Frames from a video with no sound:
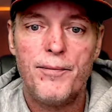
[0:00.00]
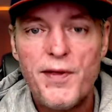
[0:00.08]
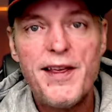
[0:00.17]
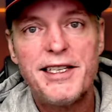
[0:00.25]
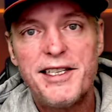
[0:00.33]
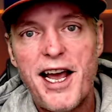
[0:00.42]
With
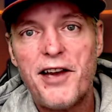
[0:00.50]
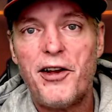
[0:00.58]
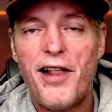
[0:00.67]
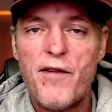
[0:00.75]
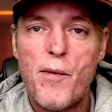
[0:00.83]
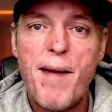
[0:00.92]
this deck,
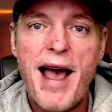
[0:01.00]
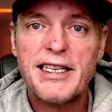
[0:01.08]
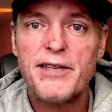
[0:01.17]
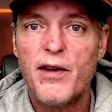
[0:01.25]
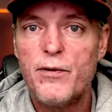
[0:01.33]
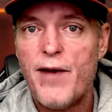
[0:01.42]
you'll have a
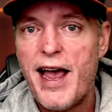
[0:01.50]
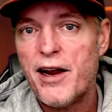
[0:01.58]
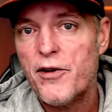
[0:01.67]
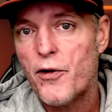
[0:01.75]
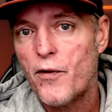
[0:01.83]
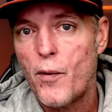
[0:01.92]
massive
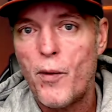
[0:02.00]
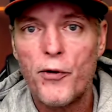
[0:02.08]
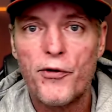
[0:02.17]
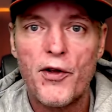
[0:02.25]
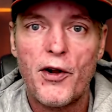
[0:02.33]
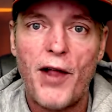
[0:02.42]
advantage over
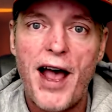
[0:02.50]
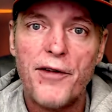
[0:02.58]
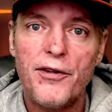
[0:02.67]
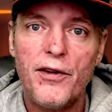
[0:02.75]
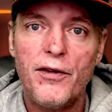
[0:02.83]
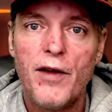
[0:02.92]
most of the
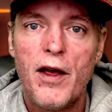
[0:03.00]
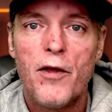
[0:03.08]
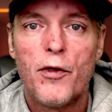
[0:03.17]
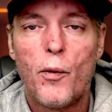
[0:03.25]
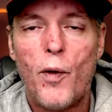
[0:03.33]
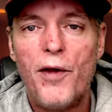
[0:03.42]
classes.
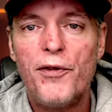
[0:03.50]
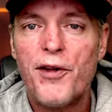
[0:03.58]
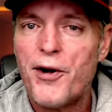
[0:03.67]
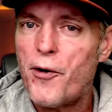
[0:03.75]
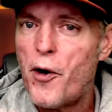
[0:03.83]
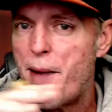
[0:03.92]
The ones
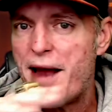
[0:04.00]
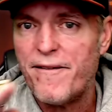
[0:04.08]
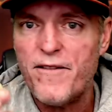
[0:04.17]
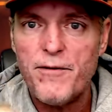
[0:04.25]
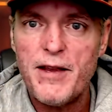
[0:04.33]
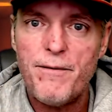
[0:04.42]
that are about a
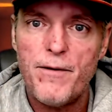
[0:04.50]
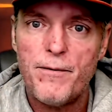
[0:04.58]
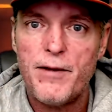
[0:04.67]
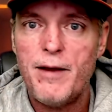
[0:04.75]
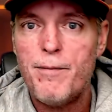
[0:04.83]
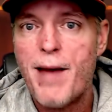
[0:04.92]

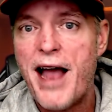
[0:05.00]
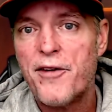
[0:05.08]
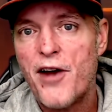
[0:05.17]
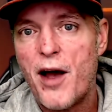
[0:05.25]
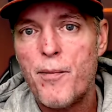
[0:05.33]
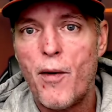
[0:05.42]
50-50
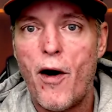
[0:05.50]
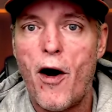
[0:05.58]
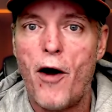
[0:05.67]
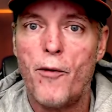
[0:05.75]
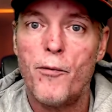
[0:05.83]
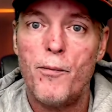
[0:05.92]
matchup
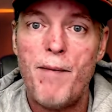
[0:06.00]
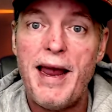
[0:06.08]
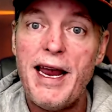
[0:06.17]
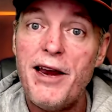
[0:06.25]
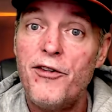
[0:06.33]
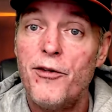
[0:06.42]
are
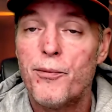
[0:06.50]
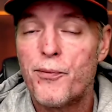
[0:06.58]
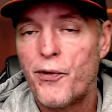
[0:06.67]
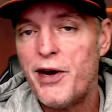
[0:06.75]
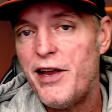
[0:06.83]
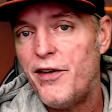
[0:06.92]
Mage,
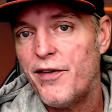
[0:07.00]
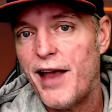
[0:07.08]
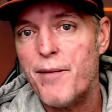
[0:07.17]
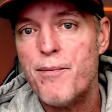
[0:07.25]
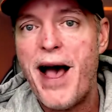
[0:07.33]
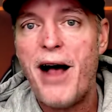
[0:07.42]
Priest,
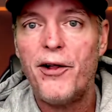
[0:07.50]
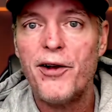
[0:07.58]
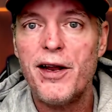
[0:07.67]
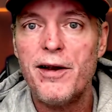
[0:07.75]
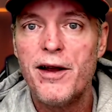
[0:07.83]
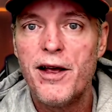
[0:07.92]
and
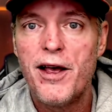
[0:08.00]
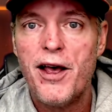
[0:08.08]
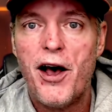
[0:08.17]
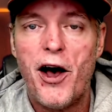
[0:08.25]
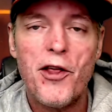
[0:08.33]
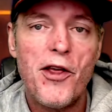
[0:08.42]
Paladin.
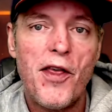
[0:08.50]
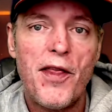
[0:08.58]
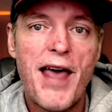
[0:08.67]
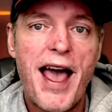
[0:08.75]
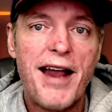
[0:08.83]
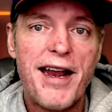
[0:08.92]
Other than
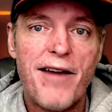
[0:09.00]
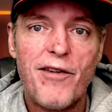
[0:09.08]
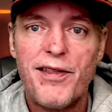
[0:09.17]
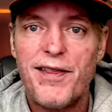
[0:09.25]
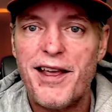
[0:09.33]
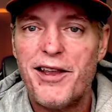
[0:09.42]
that,
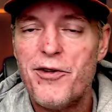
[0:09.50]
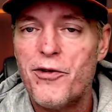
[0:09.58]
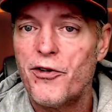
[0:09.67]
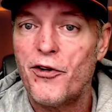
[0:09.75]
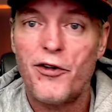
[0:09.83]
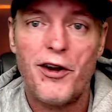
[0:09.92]
everything you're
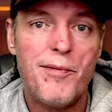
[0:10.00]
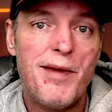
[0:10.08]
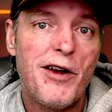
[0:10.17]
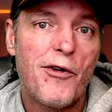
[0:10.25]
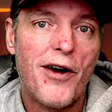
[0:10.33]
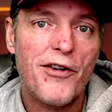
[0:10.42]
just going to
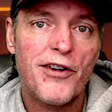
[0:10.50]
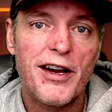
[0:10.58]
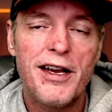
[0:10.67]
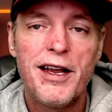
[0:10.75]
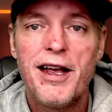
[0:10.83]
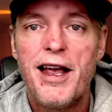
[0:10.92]
be
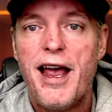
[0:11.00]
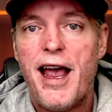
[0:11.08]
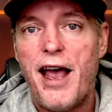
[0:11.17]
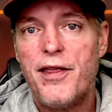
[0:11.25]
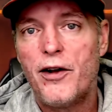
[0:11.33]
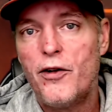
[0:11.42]
crushing.
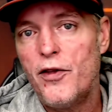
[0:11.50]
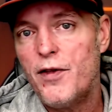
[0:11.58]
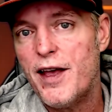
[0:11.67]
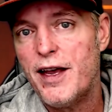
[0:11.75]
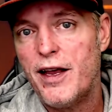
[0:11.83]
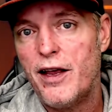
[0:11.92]
And the good
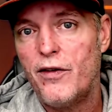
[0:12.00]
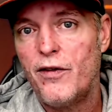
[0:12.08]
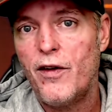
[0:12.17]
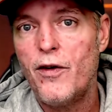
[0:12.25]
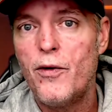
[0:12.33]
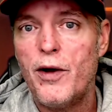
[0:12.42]
thing is
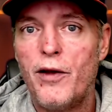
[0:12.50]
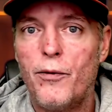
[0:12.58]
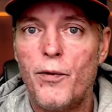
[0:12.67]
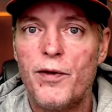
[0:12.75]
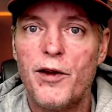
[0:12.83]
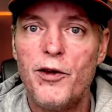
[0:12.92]
too, is
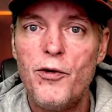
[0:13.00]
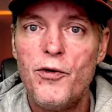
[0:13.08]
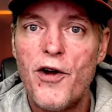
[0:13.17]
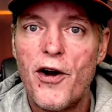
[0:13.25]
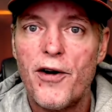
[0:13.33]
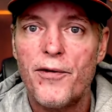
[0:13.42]
with the new
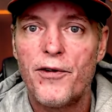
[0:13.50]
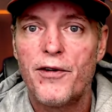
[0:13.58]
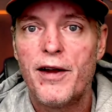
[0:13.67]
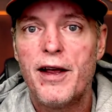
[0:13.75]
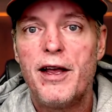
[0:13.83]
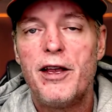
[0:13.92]
nerfs,
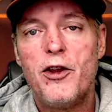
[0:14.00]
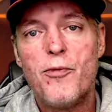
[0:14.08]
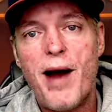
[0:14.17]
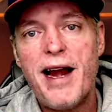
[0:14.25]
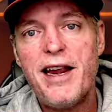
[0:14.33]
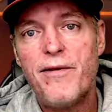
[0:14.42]
you
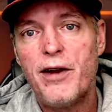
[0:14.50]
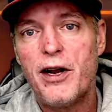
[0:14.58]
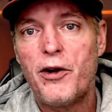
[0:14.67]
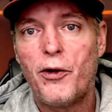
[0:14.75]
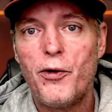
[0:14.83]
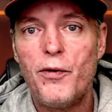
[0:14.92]
might even
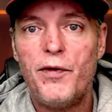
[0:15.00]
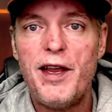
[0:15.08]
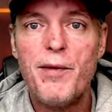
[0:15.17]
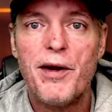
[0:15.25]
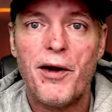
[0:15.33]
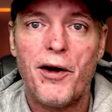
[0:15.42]
include
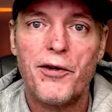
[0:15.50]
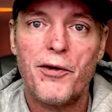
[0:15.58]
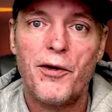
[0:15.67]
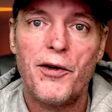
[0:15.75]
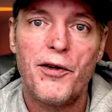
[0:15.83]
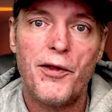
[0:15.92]
Demon
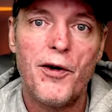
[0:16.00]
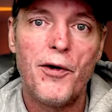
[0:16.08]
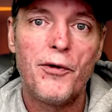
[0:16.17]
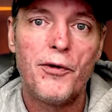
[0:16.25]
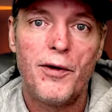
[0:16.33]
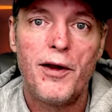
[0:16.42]
Hunter into
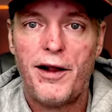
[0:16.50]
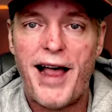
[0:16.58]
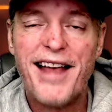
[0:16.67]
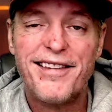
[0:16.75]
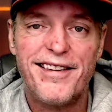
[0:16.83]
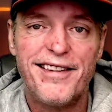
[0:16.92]
those
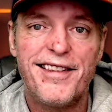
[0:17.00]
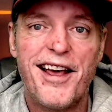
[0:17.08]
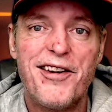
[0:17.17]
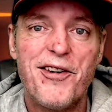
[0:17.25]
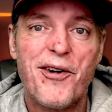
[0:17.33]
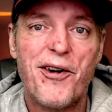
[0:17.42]
classes
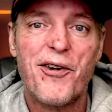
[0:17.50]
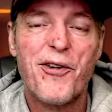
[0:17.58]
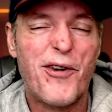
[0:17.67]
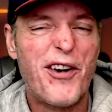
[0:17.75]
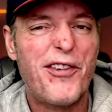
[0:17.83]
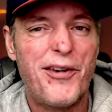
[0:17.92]
that you're
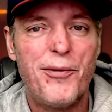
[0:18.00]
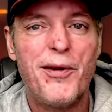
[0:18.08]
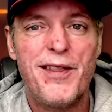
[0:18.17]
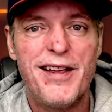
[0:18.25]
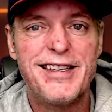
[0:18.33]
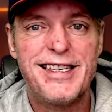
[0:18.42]
crushing
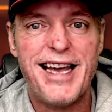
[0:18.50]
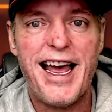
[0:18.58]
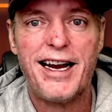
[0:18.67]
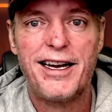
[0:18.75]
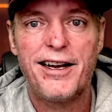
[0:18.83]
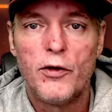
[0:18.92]
with this
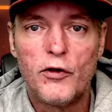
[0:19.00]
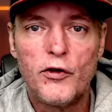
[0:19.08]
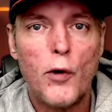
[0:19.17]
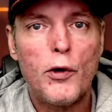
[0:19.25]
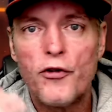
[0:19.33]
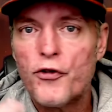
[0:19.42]
deck. The
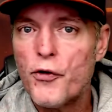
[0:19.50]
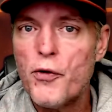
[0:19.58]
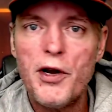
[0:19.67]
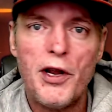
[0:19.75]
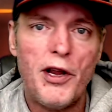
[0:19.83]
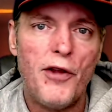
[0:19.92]
Token
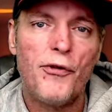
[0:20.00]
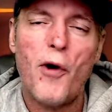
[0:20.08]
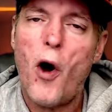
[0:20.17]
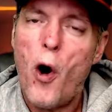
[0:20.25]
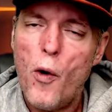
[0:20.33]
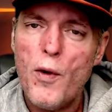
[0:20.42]
Druid is
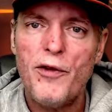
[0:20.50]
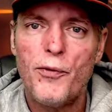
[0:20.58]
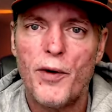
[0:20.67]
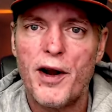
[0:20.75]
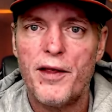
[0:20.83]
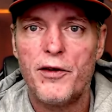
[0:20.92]
always
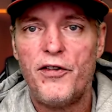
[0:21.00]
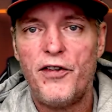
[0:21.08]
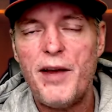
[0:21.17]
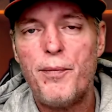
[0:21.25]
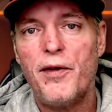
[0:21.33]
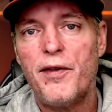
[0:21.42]
one of the
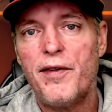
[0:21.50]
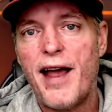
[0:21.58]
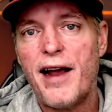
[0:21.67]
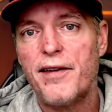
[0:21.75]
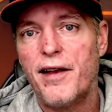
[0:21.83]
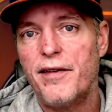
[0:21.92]
cheapest
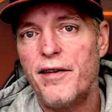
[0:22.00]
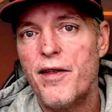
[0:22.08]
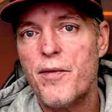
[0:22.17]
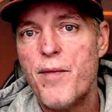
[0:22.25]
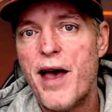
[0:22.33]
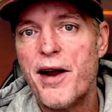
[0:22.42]
decks that's in
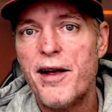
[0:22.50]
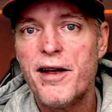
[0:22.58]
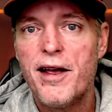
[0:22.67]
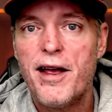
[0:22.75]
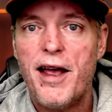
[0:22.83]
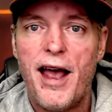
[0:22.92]
the meta,
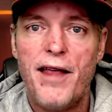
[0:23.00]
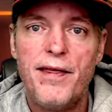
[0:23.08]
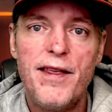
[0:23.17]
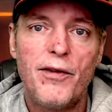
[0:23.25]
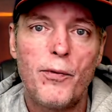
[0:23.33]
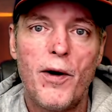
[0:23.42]
and
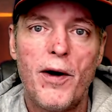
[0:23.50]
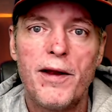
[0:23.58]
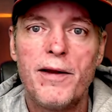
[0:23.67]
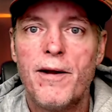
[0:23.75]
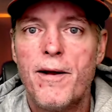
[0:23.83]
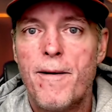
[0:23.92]
this
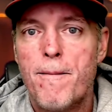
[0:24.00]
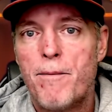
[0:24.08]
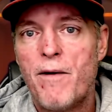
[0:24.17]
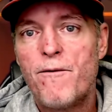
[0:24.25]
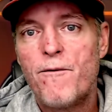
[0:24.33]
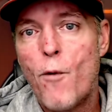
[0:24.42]
one,
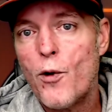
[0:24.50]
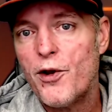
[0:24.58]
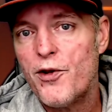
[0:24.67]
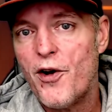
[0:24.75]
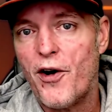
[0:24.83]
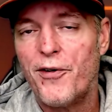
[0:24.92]
before the
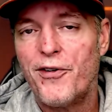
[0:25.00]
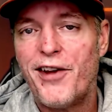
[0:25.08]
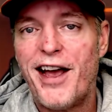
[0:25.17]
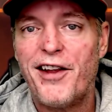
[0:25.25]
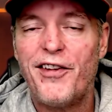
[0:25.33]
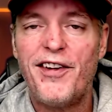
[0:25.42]
nerfs,
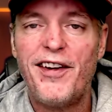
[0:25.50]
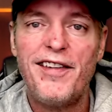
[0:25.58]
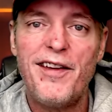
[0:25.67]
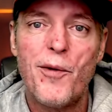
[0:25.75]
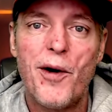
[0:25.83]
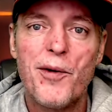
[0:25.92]
had a
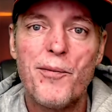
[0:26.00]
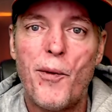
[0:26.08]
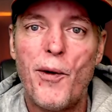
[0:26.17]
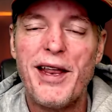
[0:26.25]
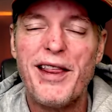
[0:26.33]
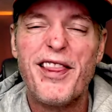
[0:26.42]

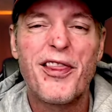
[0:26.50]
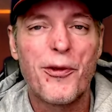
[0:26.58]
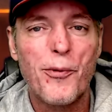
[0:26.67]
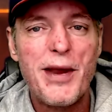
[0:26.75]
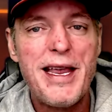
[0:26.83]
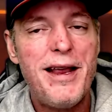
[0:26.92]

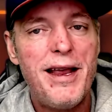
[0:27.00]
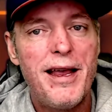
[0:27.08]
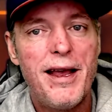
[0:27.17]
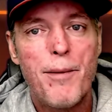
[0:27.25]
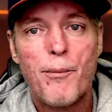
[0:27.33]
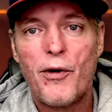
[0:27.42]

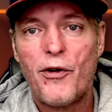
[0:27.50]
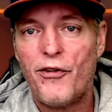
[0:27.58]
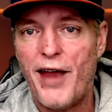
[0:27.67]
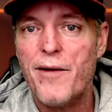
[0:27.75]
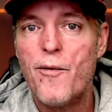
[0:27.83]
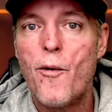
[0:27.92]

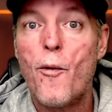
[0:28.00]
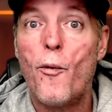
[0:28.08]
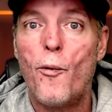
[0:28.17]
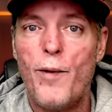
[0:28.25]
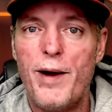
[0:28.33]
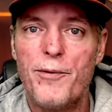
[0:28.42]
61.3%
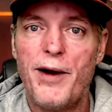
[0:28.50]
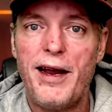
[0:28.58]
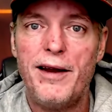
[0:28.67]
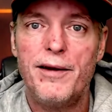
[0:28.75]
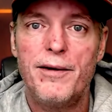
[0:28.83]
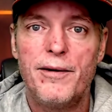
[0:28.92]
win
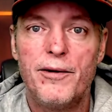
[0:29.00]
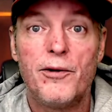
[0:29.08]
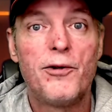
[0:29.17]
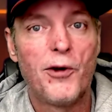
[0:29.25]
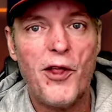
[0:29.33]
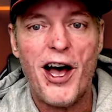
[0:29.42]
rate.
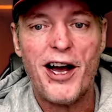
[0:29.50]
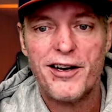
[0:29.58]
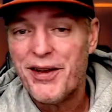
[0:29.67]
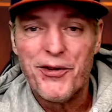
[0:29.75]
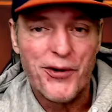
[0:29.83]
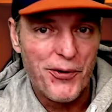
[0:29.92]
Good luck.
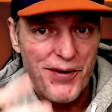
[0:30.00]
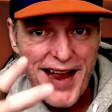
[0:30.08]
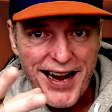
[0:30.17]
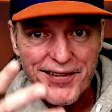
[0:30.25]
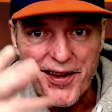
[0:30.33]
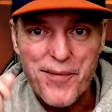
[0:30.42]
So
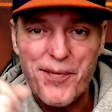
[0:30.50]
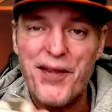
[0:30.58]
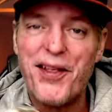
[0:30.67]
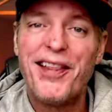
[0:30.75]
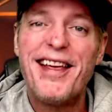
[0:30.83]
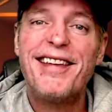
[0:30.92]
next up
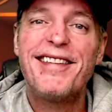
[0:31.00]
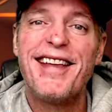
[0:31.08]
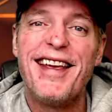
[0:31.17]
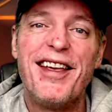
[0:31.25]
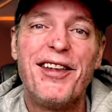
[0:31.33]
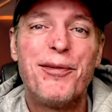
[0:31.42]
on the
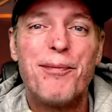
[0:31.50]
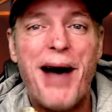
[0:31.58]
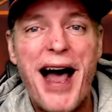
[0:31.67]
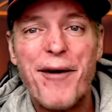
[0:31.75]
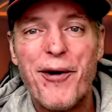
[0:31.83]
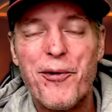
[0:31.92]
list is
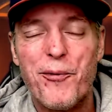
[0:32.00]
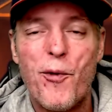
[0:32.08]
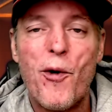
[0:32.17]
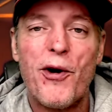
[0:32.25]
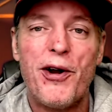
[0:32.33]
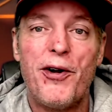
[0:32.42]
Pirate
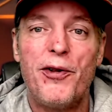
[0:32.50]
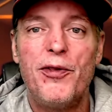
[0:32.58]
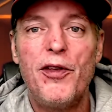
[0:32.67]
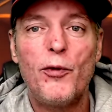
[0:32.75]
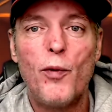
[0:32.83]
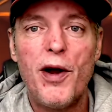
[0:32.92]
Warrior.
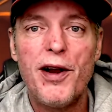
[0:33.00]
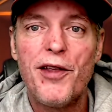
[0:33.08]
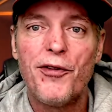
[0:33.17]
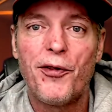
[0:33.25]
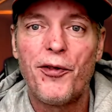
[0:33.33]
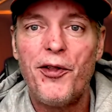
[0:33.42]
This one
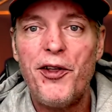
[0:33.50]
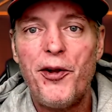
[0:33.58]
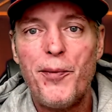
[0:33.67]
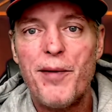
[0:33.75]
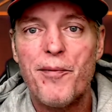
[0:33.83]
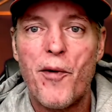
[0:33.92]
is a
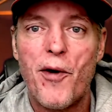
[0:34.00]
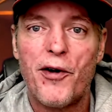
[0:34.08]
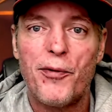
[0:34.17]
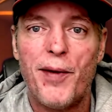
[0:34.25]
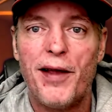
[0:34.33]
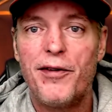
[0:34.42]
little bit more
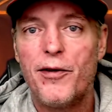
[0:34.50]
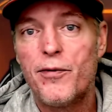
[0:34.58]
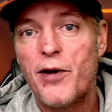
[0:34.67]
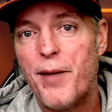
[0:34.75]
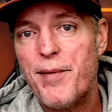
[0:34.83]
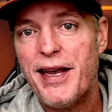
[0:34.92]

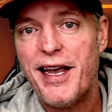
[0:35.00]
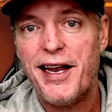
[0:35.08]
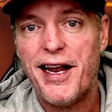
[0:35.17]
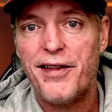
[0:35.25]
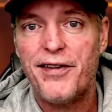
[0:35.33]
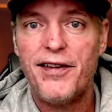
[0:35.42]
expensive, coming
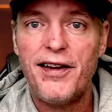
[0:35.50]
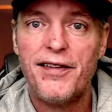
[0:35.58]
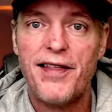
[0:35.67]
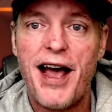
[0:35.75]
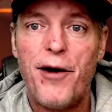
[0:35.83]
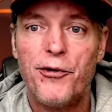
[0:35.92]
in at
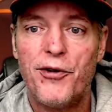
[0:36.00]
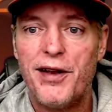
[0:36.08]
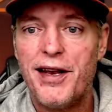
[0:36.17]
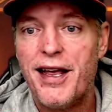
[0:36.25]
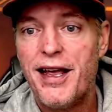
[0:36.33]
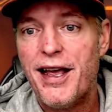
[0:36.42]

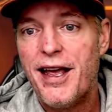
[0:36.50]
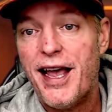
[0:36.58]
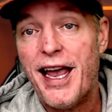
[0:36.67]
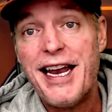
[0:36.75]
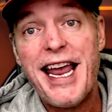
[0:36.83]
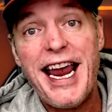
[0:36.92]

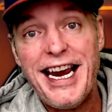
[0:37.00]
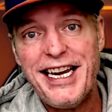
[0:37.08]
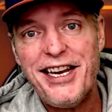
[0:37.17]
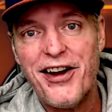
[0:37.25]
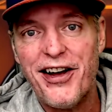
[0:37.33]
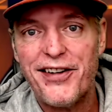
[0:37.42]

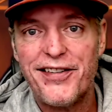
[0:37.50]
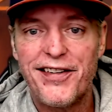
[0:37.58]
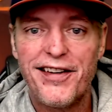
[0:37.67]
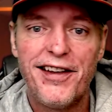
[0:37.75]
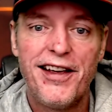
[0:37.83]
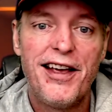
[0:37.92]
6,080
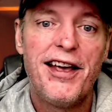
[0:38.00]
dust.